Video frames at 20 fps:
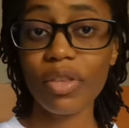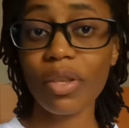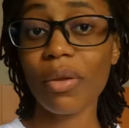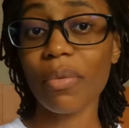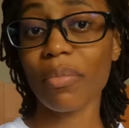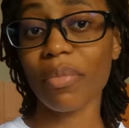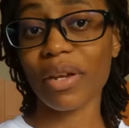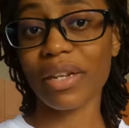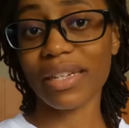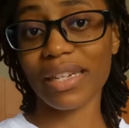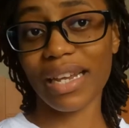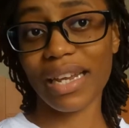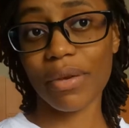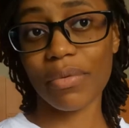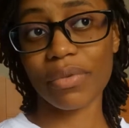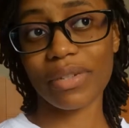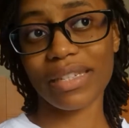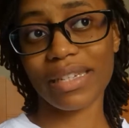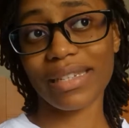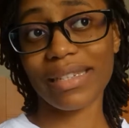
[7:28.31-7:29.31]
But it
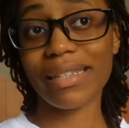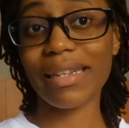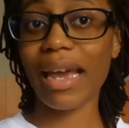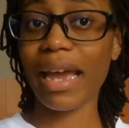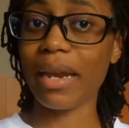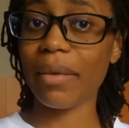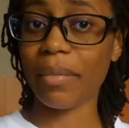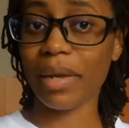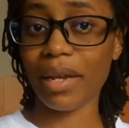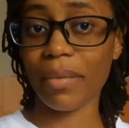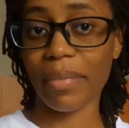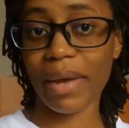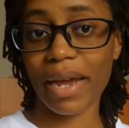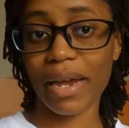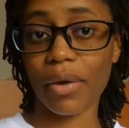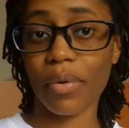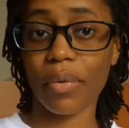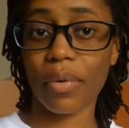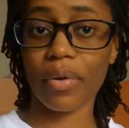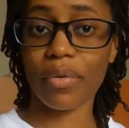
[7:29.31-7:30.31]
was a 10-minute
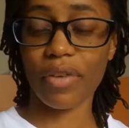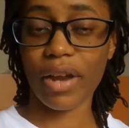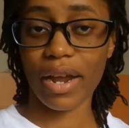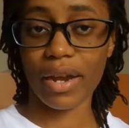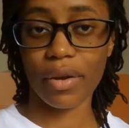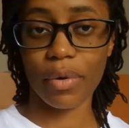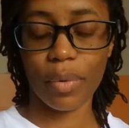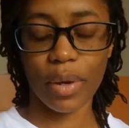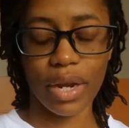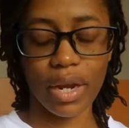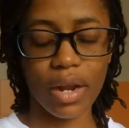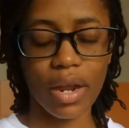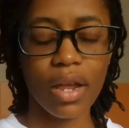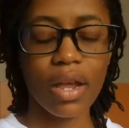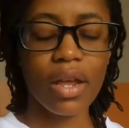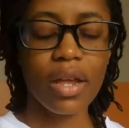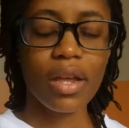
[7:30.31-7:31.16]
bike ride away.